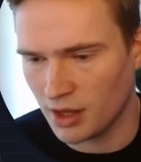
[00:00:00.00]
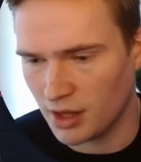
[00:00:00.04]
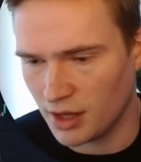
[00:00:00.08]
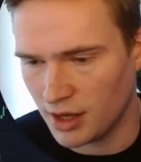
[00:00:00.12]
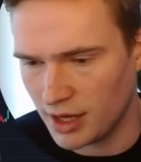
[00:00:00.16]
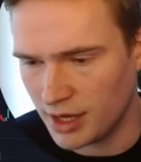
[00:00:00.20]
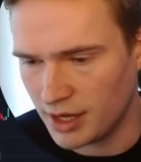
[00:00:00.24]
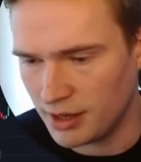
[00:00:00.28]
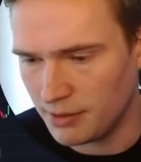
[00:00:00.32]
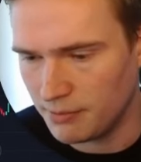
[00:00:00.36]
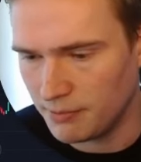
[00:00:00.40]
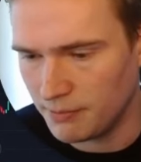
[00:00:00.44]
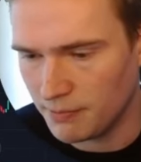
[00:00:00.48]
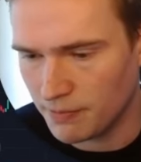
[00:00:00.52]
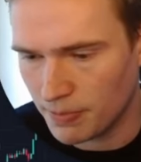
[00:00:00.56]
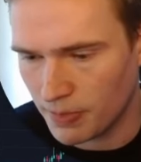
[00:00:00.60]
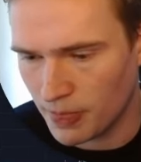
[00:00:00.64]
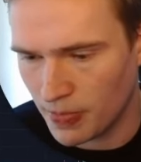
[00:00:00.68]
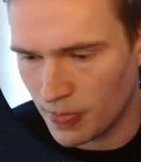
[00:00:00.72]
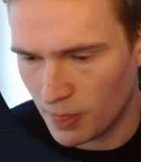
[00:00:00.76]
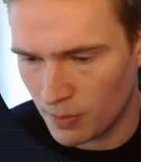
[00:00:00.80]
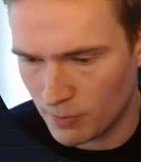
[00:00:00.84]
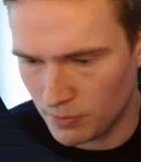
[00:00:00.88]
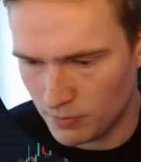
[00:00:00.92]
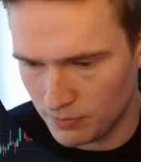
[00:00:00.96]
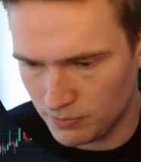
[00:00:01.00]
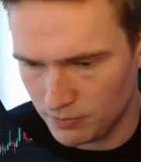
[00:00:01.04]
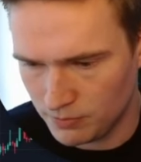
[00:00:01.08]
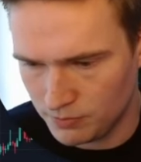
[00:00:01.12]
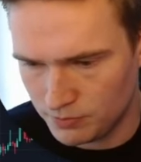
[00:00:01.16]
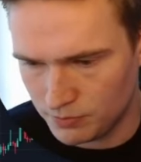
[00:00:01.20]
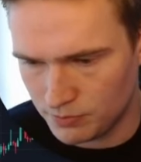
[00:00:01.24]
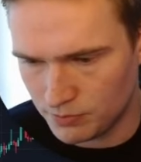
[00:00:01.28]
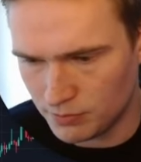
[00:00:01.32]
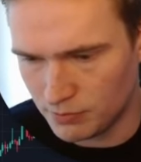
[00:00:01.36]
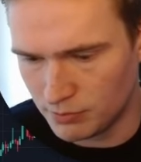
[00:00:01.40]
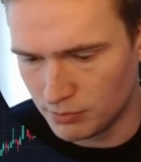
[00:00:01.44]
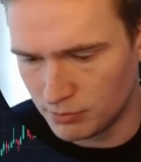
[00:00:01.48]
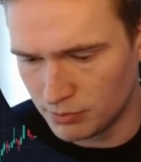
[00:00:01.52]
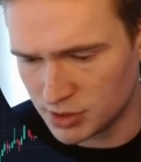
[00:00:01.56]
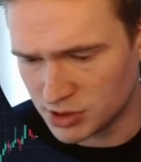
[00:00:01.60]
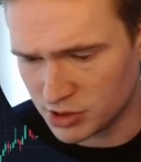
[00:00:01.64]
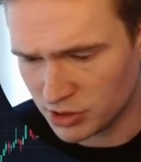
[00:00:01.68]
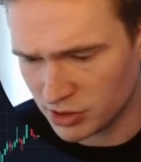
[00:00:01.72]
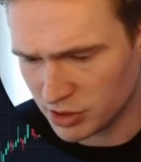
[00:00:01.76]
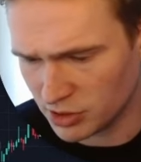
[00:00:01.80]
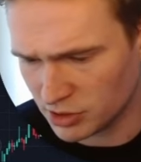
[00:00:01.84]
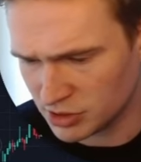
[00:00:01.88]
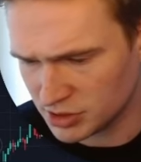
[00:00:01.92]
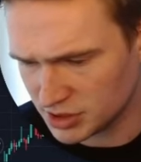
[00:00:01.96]
But you
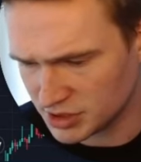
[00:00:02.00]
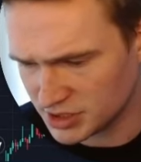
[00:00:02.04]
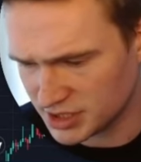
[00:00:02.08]
can also